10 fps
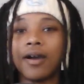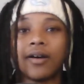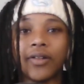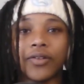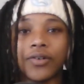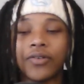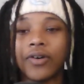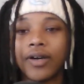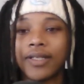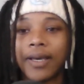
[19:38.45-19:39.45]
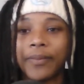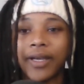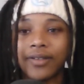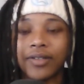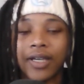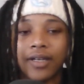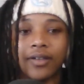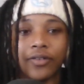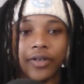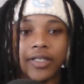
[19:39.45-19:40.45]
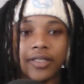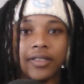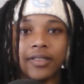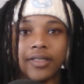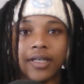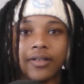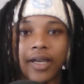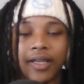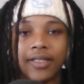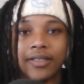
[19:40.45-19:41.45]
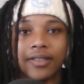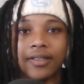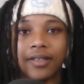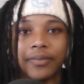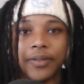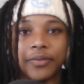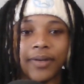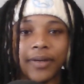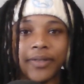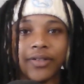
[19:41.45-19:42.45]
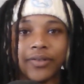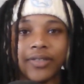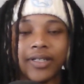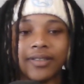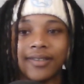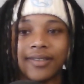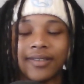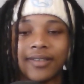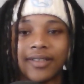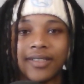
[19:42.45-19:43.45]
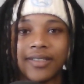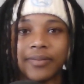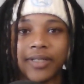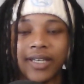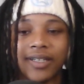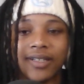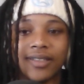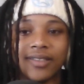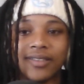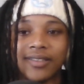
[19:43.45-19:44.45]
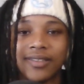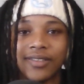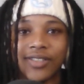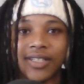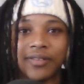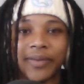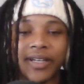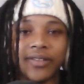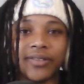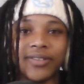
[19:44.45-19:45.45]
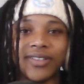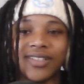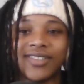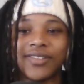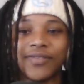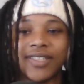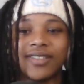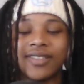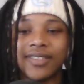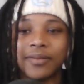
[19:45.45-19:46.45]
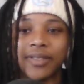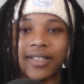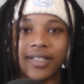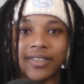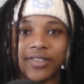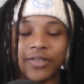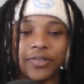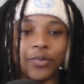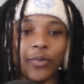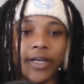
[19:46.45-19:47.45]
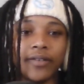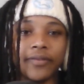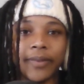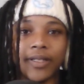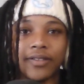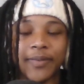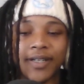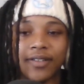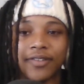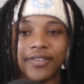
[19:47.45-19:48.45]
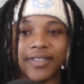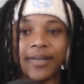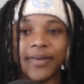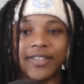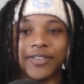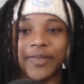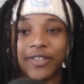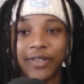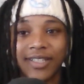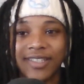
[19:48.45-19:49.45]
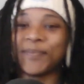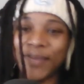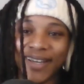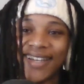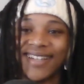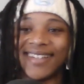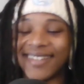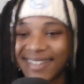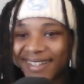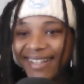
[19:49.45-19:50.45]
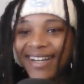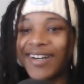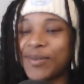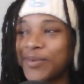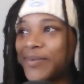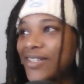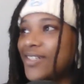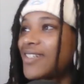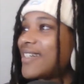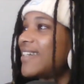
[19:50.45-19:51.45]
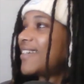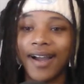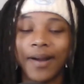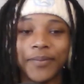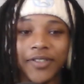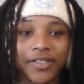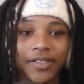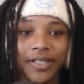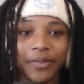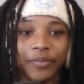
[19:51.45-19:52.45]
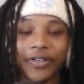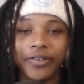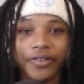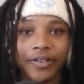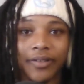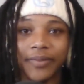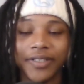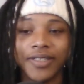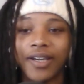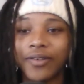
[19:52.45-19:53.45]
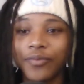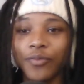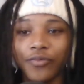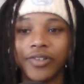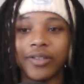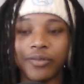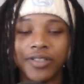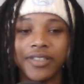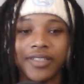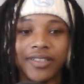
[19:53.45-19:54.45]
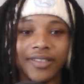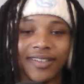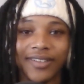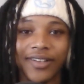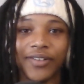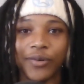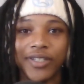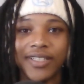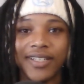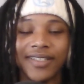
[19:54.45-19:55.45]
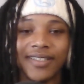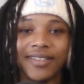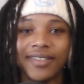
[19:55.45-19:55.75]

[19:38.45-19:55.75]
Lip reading: Although that might look kind of crazy, because I guess not a lot of people probably know that Lonnie is a black guy. He's just albino. So if they just see a black guy just turn white from getting his powers, that might just be crazy. But hey, I hope the best. I'm just gonna keep bringing her up because I really want to see another Gwen Stacy.